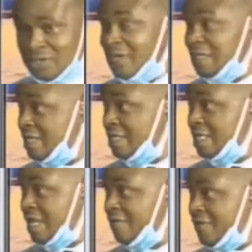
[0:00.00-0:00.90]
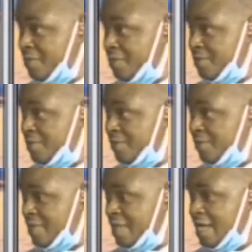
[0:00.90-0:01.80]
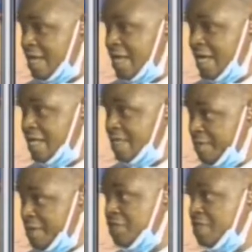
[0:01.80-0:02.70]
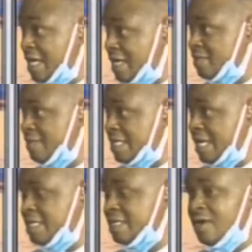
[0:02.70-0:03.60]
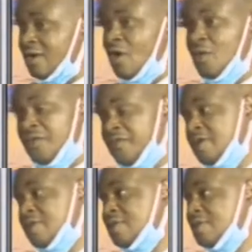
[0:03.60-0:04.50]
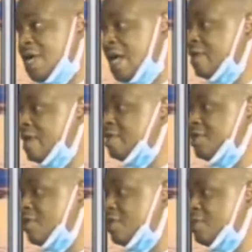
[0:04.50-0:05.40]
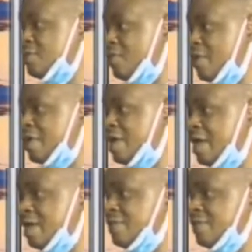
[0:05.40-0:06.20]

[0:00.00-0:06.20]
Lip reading: facilities are available, the machines and expertise, or we'll refer you to another teaching hospital where you can get such.